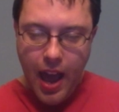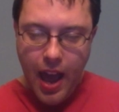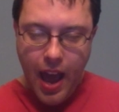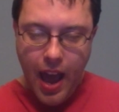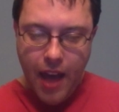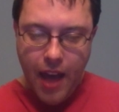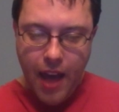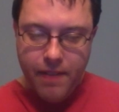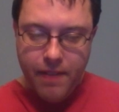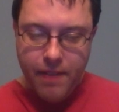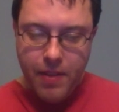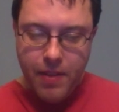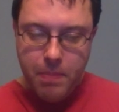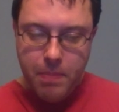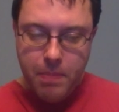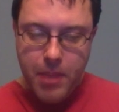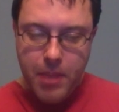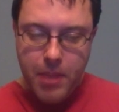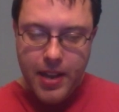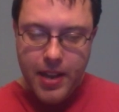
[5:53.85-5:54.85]
have
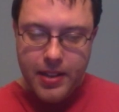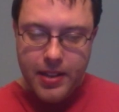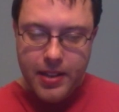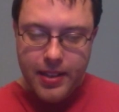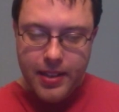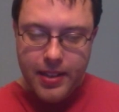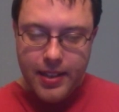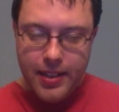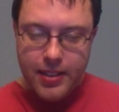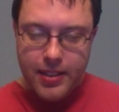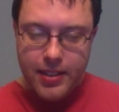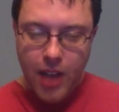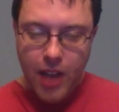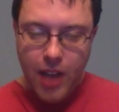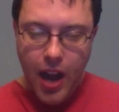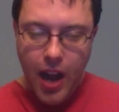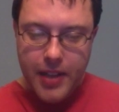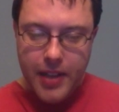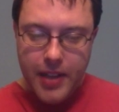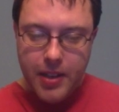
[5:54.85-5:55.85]
been
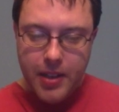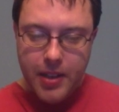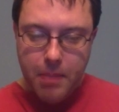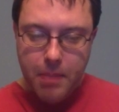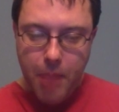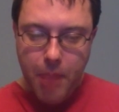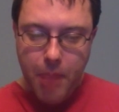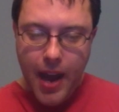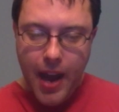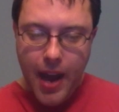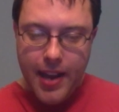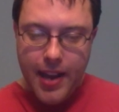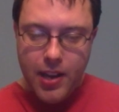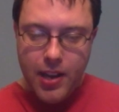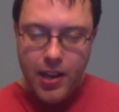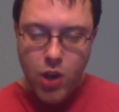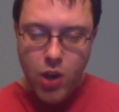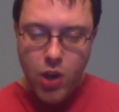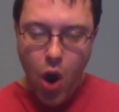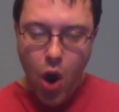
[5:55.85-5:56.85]
taught by
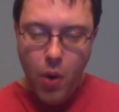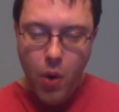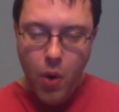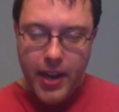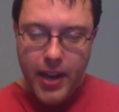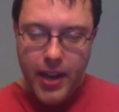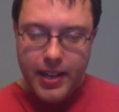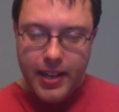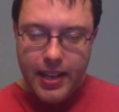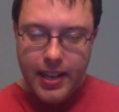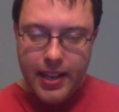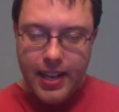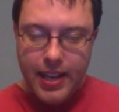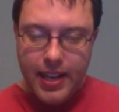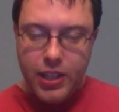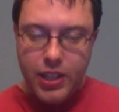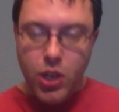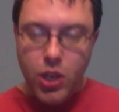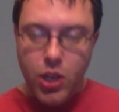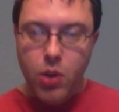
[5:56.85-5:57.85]
going
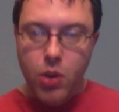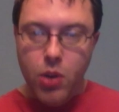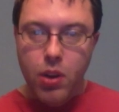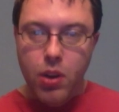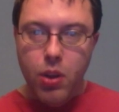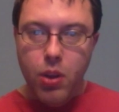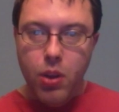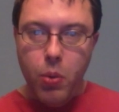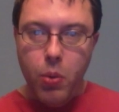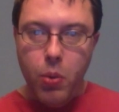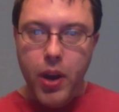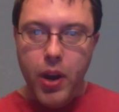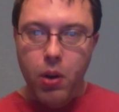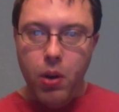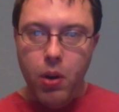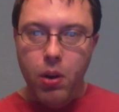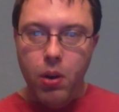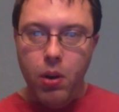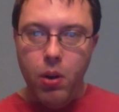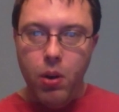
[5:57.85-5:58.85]
into the
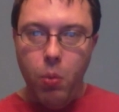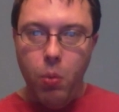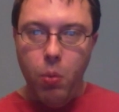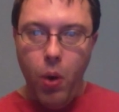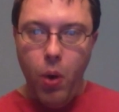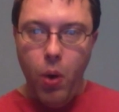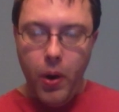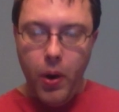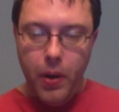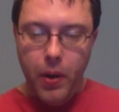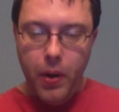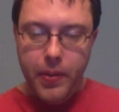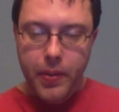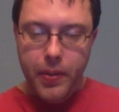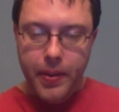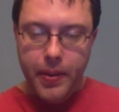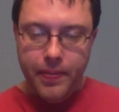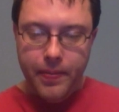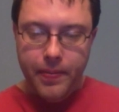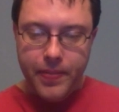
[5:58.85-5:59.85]
real world.
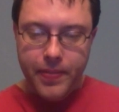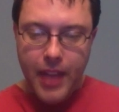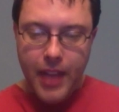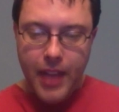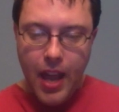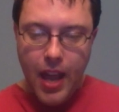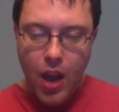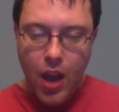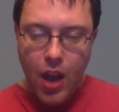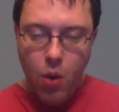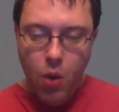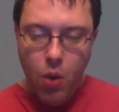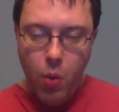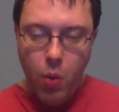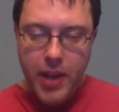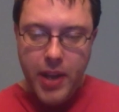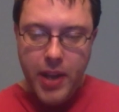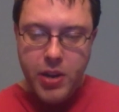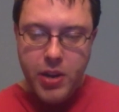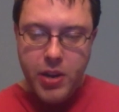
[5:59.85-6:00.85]

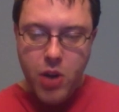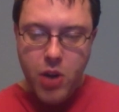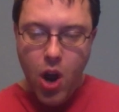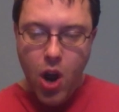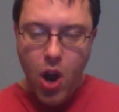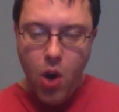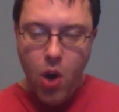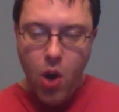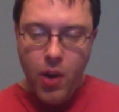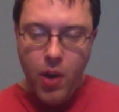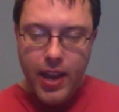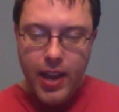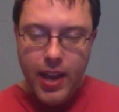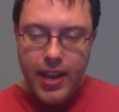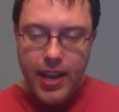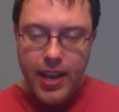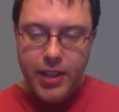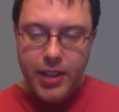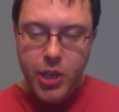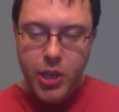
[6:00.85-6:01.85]
When you go
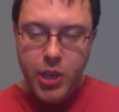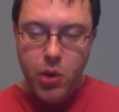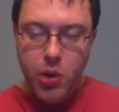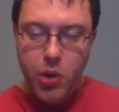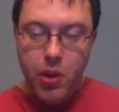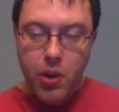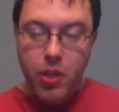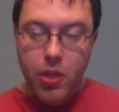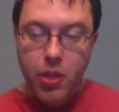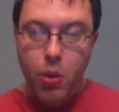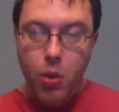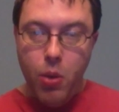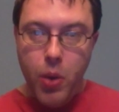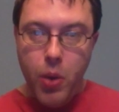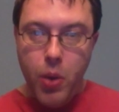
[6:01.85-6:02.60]
into the